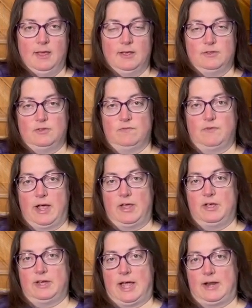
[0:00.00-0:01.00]
So
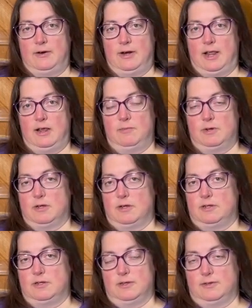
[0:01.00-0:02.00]
Violet got her name because
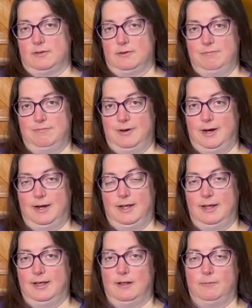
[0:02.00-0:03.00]
she's so
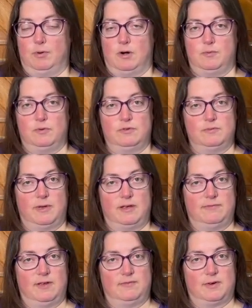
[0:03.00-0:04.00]
pretty, and purple is my
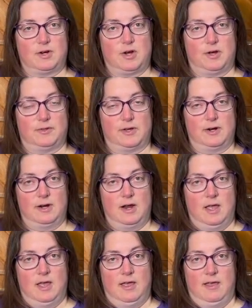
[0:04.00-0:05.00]
favorite color.
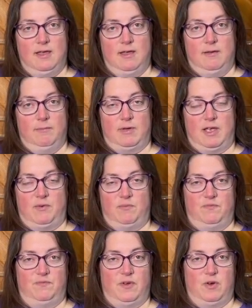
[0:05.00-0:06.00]
I
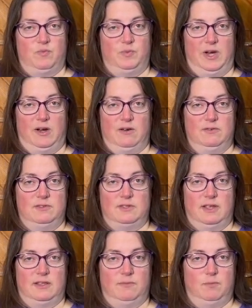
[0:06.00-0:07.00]
felt weird
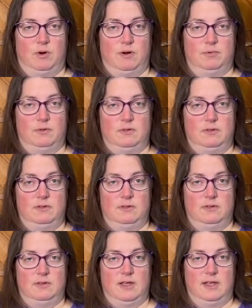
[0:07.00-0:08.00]
saying purple
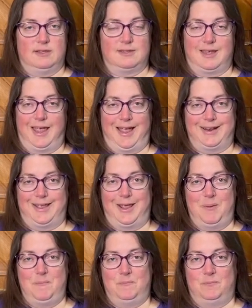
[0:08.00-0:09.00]
as a cat
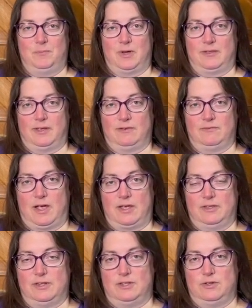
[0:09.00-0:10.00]
name, but I like
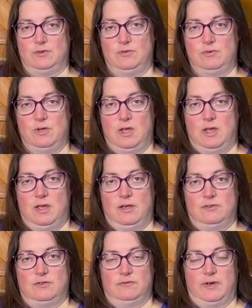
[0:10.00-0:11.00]
Violet too.
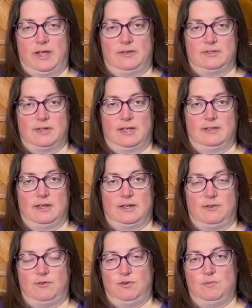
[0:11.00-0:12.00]
So Violet's kind of like a
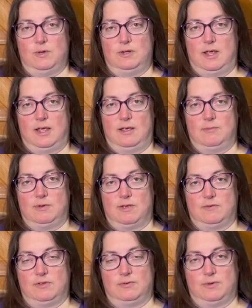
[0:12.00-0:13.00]
human name
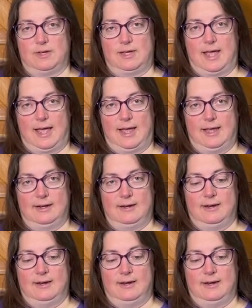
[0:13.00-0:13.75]
given to a cat,